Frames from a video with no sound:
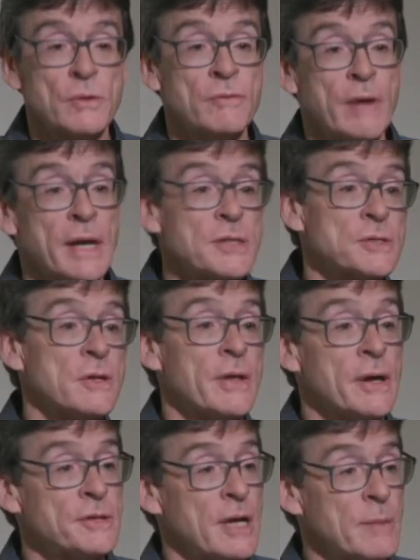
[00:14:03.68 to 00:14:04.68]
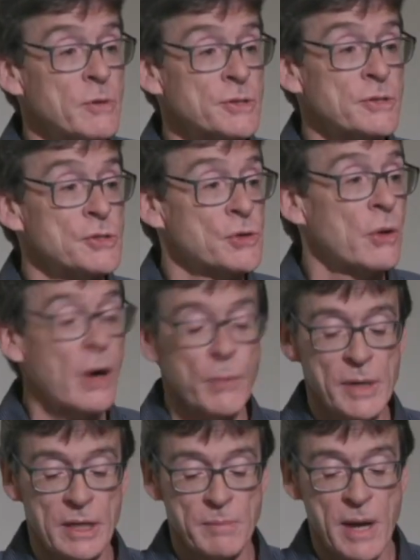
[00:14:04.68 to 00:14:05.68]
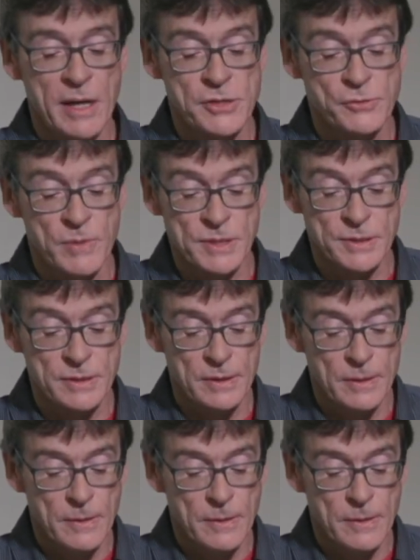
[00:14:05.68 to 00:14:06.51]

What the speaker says: to invite us to their tables to show how we can manage risk.